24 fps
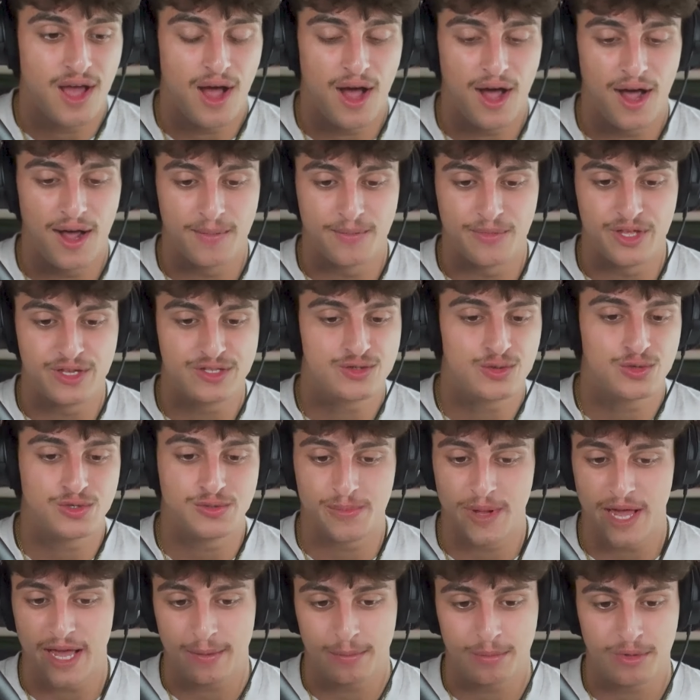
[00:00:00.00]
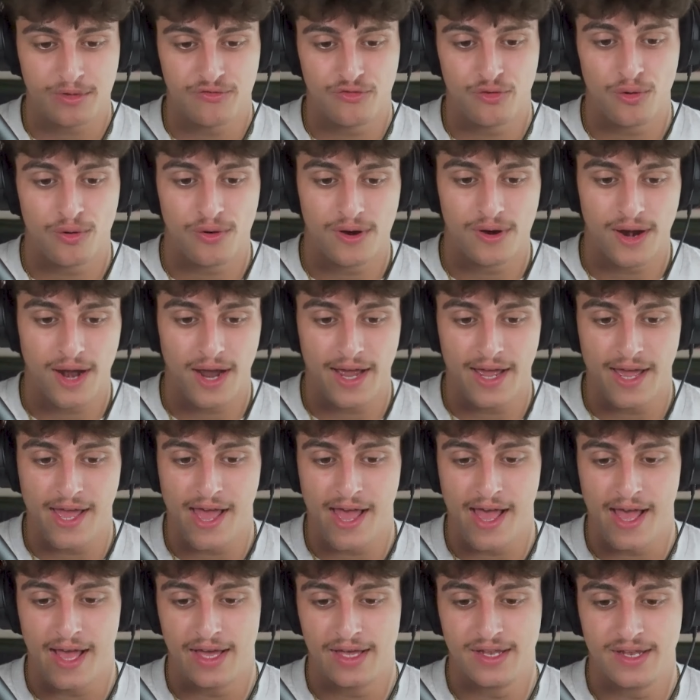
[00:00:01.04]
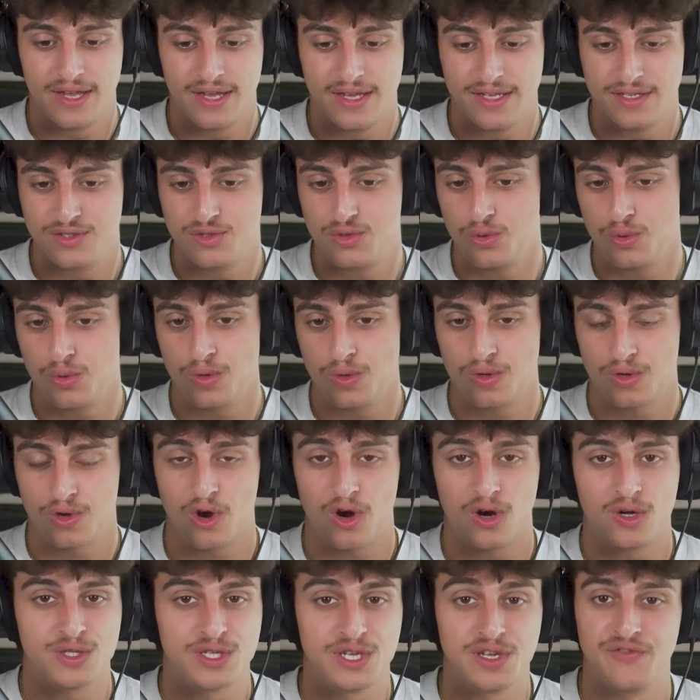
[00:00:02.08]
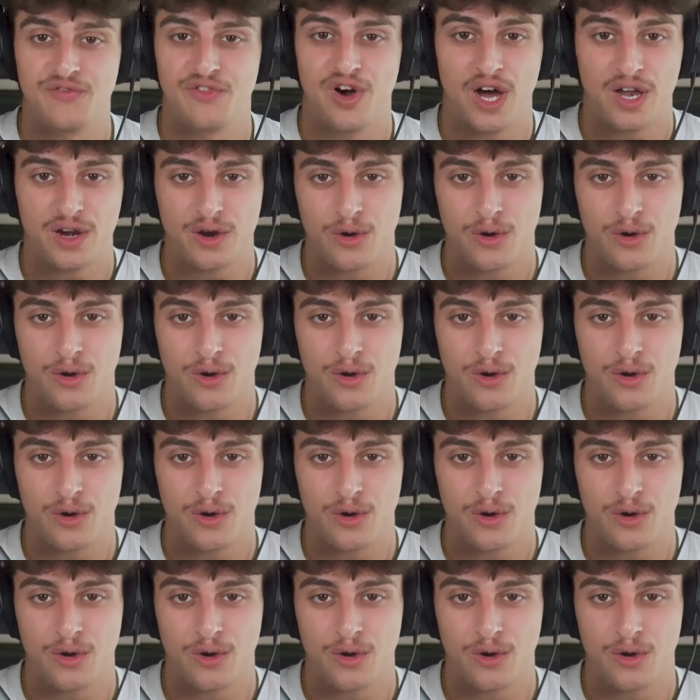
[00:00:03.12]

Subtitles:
This was back before I had a tool called Envato